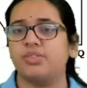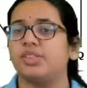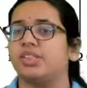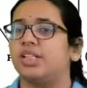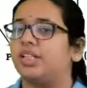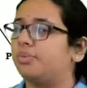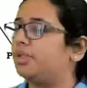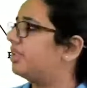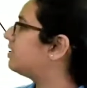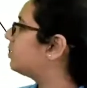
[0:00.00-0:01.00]

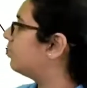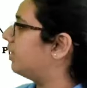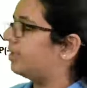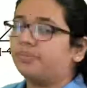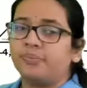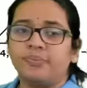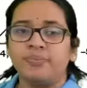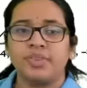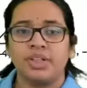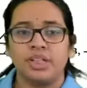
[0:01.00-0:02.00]
centimeters.
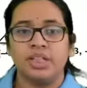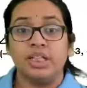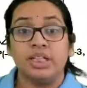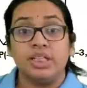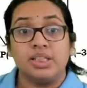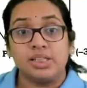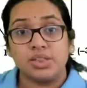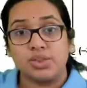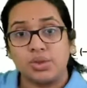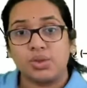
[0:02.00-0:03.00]

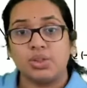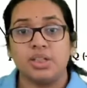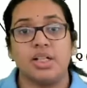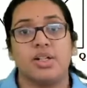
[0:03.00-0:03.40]
So